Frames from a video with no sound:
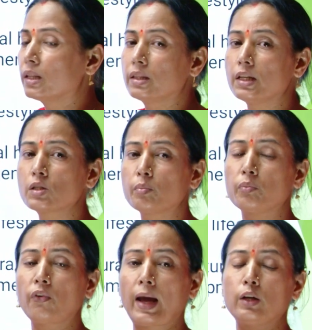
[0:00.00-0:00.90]
These
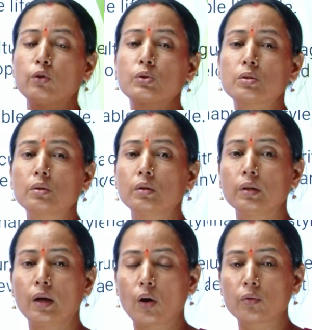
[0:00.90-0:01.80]
values
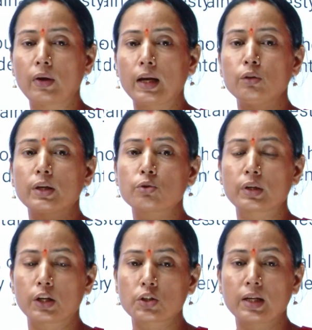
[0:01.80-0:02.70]
or value
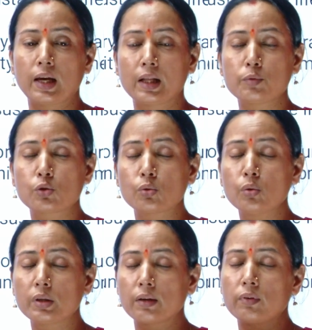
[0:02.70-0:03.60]
education helps
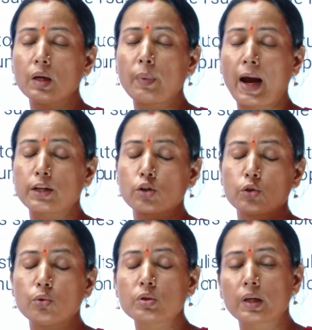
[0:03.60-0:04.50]
to develop
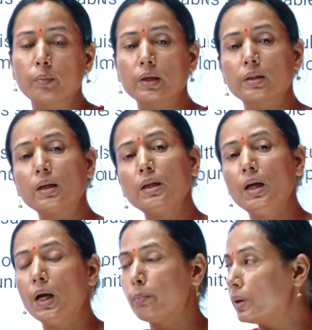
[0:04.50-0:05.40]
attitudes among the
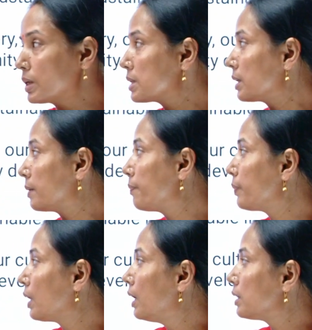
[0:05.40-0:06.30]
person.
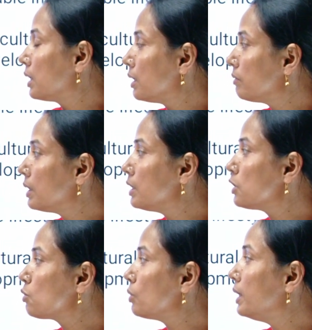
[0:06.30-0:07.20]
Third one
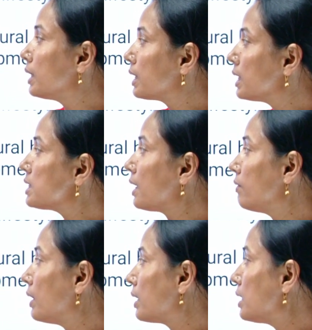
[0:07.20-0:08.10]
is to increase
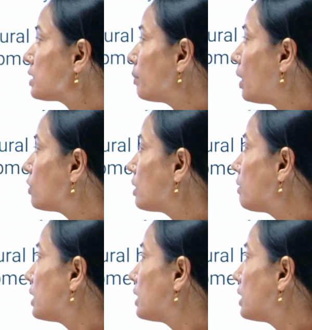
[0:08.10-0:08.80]
awareness about our